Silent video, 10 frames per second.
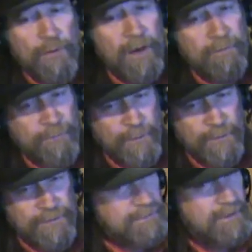
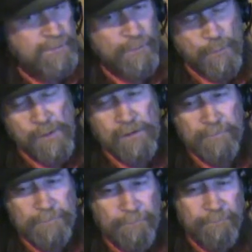divert, either one.
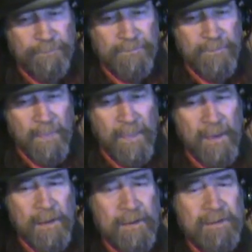
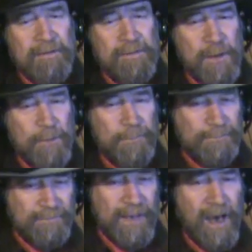So,
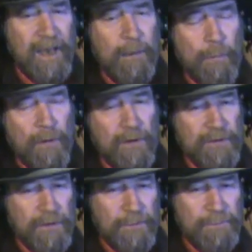I applaud
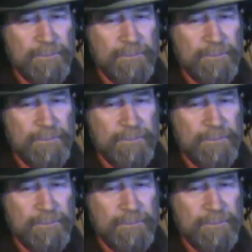you.